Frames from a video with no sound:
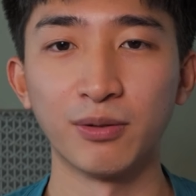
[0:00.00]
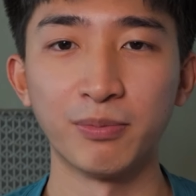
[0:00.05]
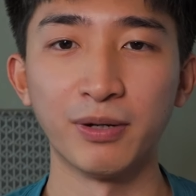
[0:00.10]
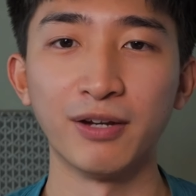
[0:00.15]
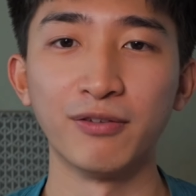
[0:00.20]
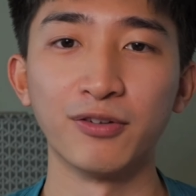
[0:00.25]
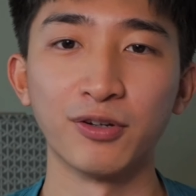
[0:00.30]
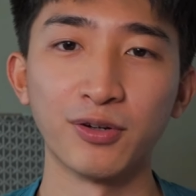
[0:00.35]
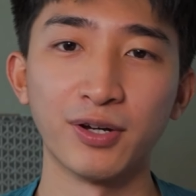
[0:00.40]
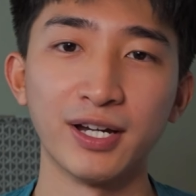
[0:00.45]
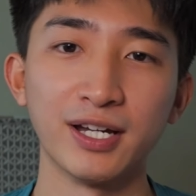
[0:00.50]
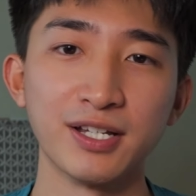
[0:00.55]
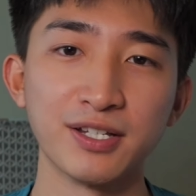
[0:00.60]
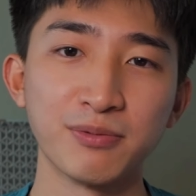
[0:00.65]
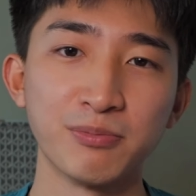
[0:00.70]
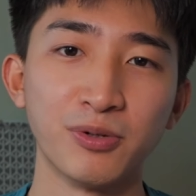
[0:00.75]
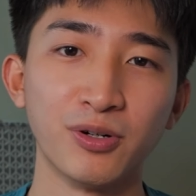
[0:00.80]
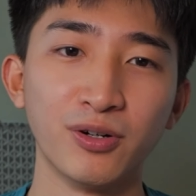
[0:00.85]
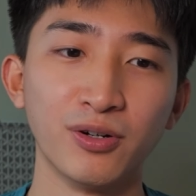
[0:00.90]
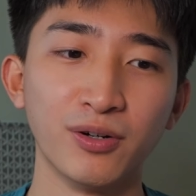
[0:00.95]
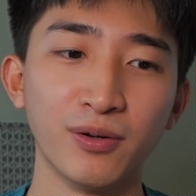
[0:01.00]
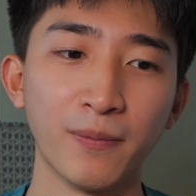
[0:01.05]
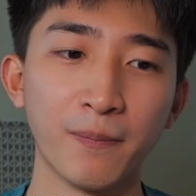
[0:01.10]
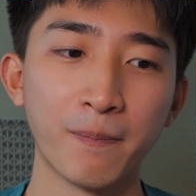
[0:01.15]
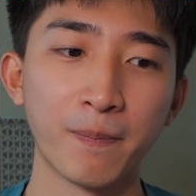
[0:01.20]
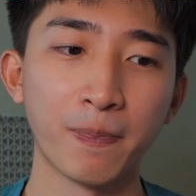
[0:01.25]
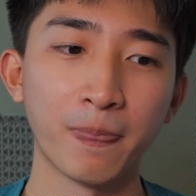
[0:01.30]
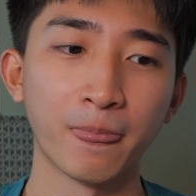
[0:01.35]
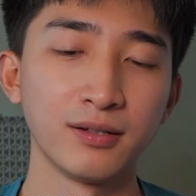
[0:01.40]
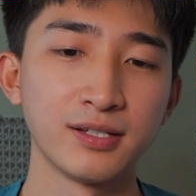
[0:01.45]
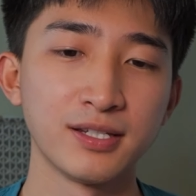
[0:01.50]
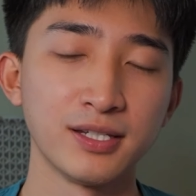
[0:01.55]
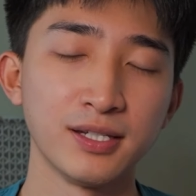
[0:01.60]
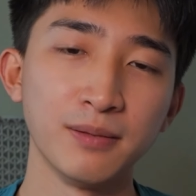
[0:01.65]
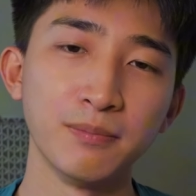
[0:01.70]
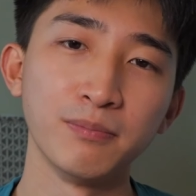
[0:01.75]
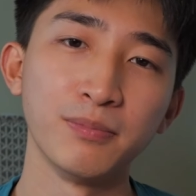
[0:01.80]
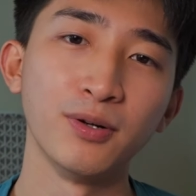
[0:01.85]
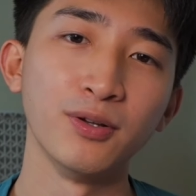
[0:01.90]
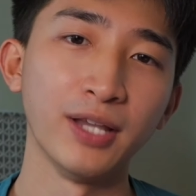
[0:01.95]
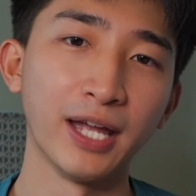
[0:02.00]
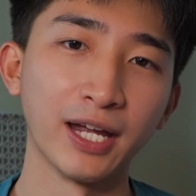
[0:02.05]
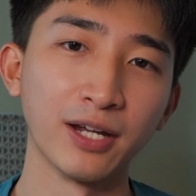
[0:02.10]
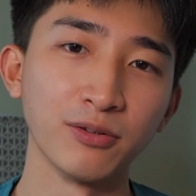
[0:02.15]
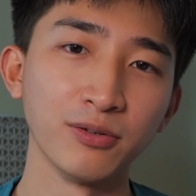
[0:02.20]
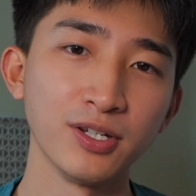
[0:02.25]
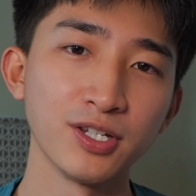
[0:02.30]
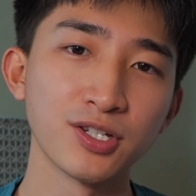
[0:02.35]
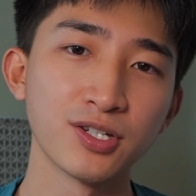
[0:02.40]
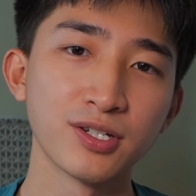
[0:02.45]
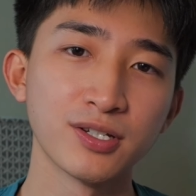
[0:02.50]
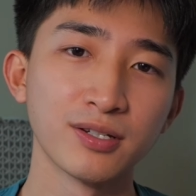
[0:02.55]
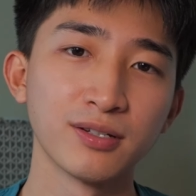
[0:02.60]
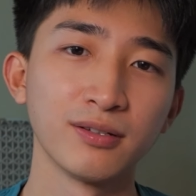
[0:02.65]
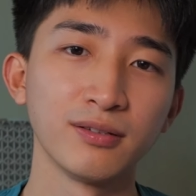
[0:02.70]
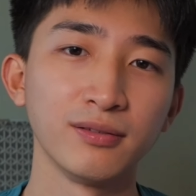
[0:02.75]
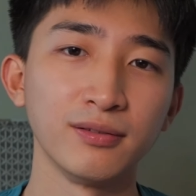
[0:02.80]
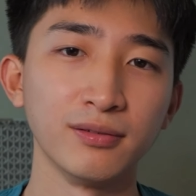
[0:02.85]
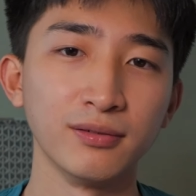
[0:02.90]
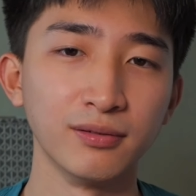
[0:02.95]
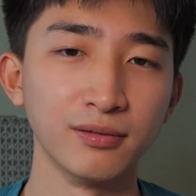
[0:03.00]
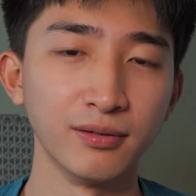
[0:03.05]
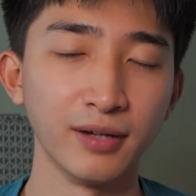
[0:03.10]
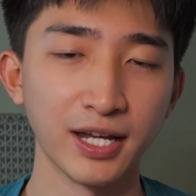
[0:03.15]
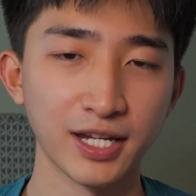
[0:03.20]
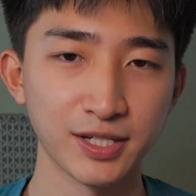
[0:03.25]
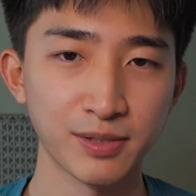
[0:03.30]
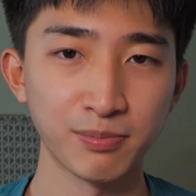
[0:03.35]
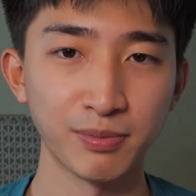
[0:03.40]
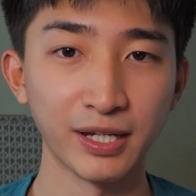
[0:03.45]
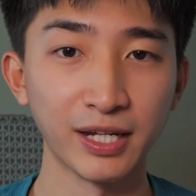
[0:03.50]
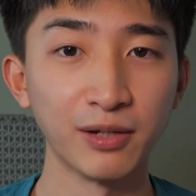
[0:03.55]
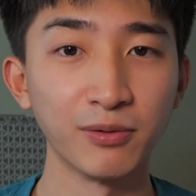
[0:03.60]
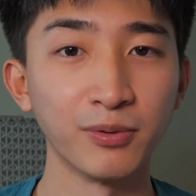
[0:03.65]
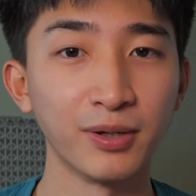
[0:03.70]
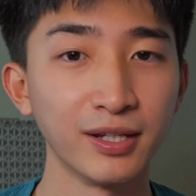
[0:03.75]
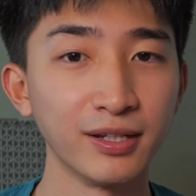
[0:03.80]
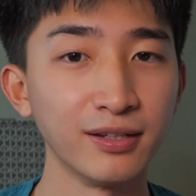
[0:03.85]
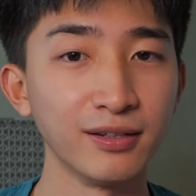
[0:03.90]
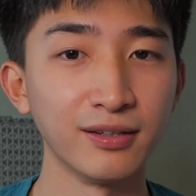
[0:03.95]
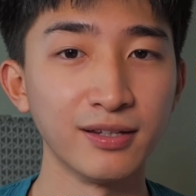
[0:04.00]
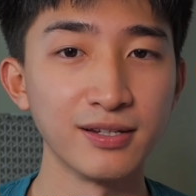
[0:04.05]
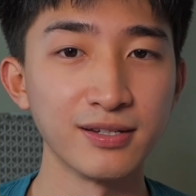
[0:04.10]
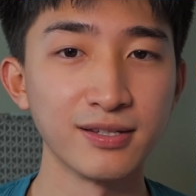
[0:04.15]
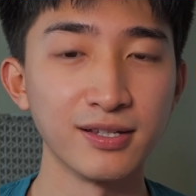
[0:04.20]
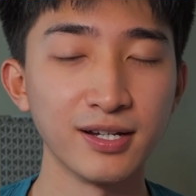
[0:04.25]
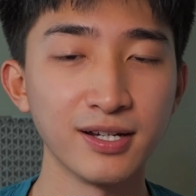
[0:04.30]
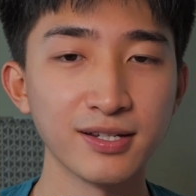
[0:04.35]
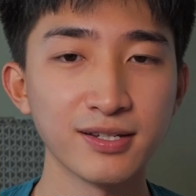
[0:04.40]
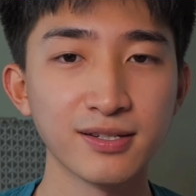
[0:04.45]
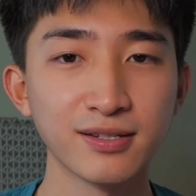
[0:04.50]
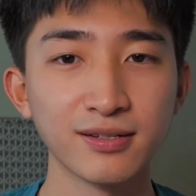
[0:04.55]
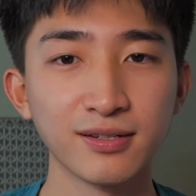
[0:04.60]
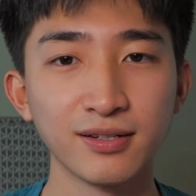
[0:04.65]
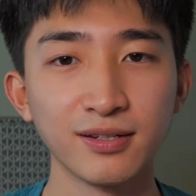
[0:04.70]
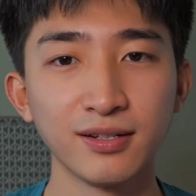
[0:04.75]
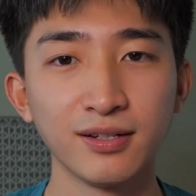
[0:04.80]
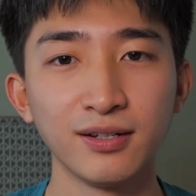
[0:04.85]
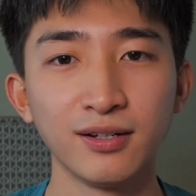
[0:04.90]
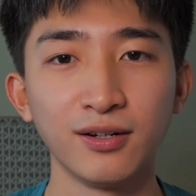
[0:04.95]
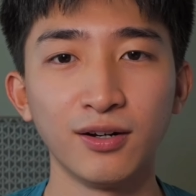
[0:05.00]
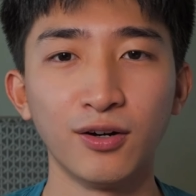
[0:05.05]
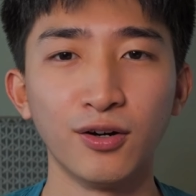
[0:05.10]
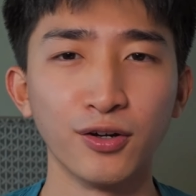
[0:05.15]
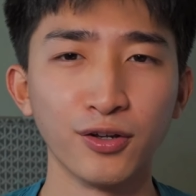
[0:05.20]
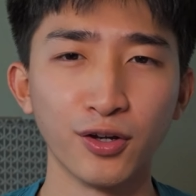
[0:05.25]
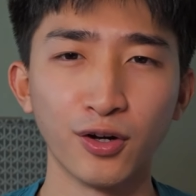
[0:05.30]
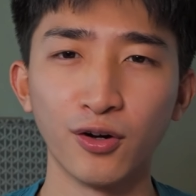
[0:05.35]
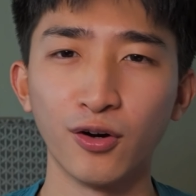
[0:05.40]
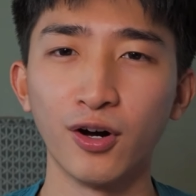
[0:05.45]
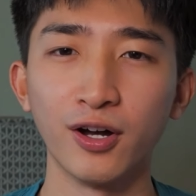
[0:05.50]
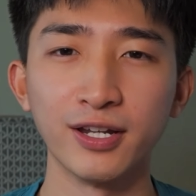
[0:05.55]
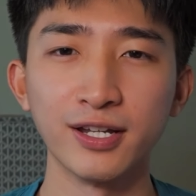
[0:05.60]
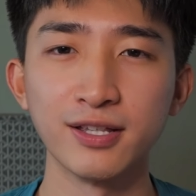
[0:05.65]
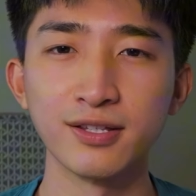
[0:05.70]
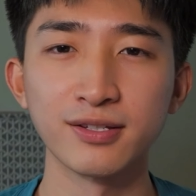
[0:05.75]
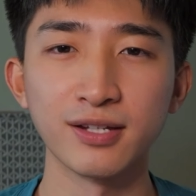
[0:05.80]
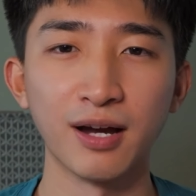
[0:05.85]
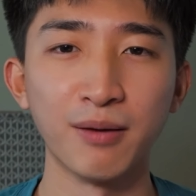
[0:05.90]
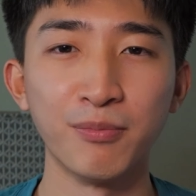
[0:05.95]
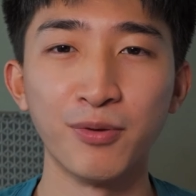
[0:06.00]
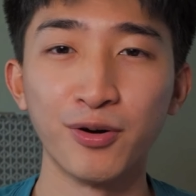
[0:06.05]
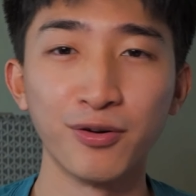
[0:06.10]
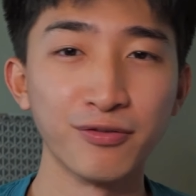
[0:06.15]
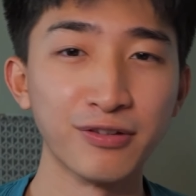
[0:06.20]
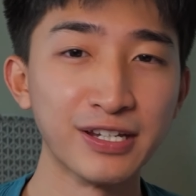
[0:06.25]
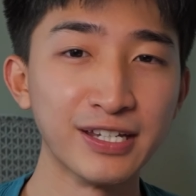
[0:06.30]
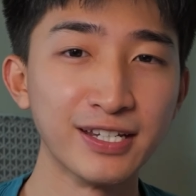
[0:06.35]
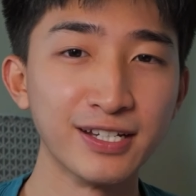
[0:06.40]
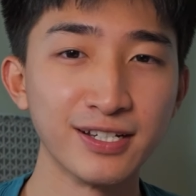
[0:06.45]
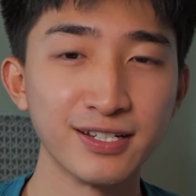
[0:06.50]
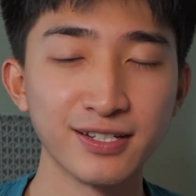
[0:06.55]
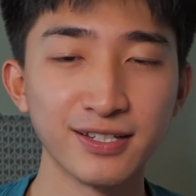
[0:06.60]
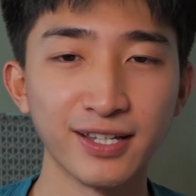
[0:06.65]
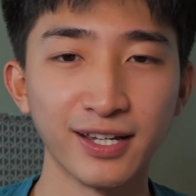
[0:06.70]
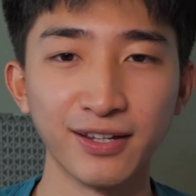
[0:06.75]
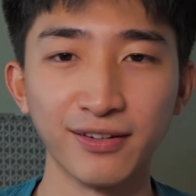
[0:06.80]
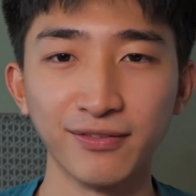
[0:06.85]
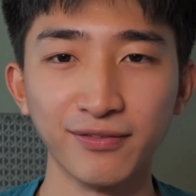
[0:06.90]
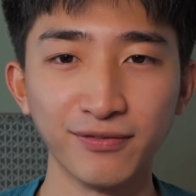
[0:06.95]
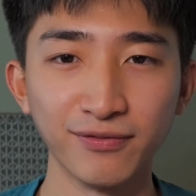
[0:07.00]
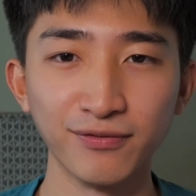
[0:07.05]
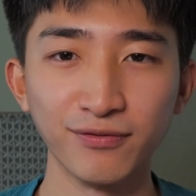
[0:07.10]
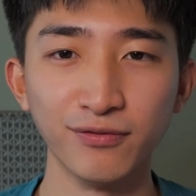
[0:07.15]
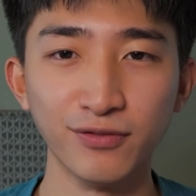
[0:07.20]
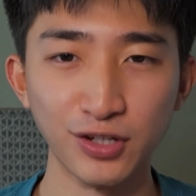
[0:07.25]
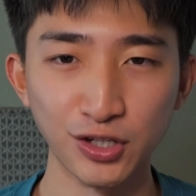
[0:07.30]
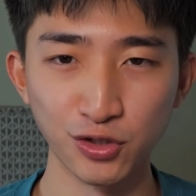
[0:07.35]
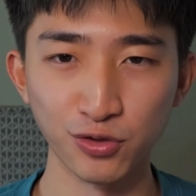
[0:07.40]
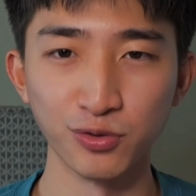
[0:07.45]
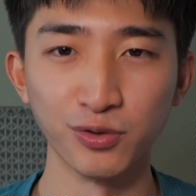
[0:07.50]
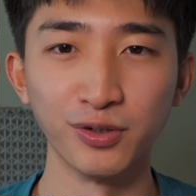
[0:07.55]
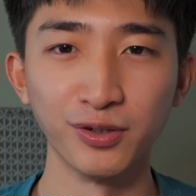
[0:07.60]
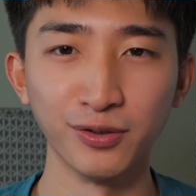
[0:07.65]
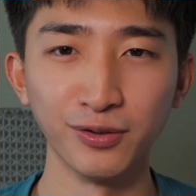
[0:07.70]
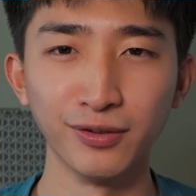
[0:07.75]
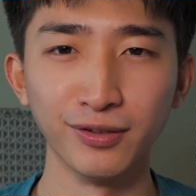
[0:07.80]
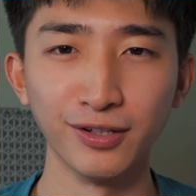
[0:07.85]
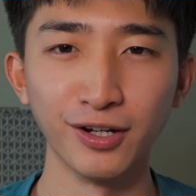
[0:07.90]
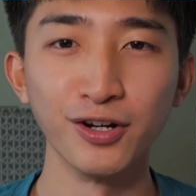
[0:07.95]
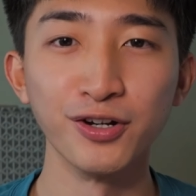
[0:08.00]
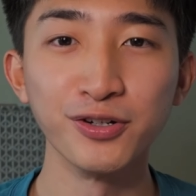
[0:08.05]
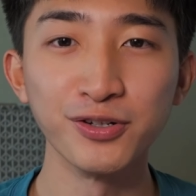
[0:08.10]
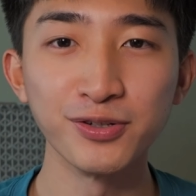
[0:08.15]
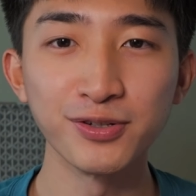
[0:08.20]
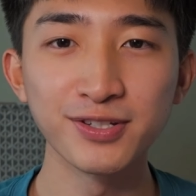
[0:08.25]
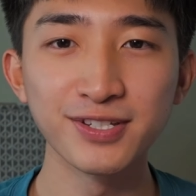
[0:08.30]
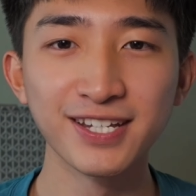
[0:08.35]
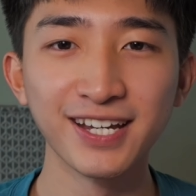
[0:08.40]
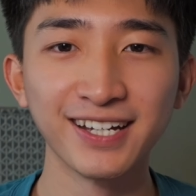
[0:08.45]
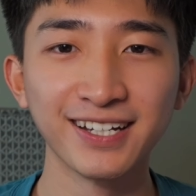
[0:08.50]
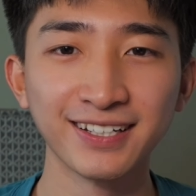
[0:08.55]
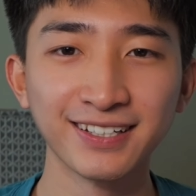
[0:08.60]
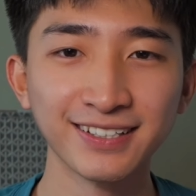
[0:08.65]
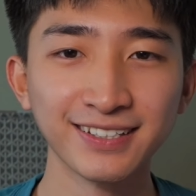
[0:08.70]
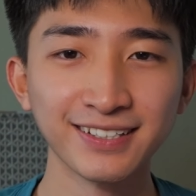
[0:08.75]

your brand requires more simple language to explain what this does, or your audience are more readers than visualers,